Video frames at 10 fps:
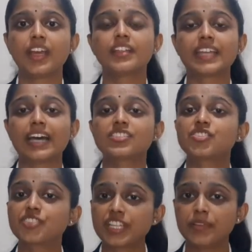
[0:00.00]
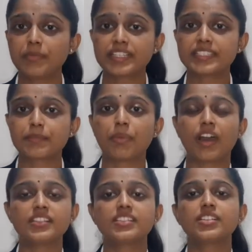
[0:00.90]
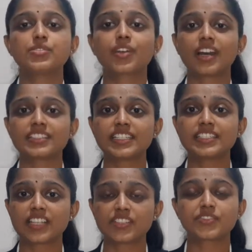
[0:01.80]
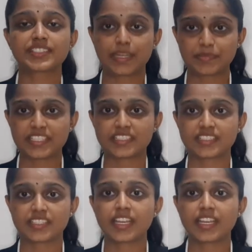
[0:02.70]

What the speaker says: There are three basic parts to CAR T-cells receptors: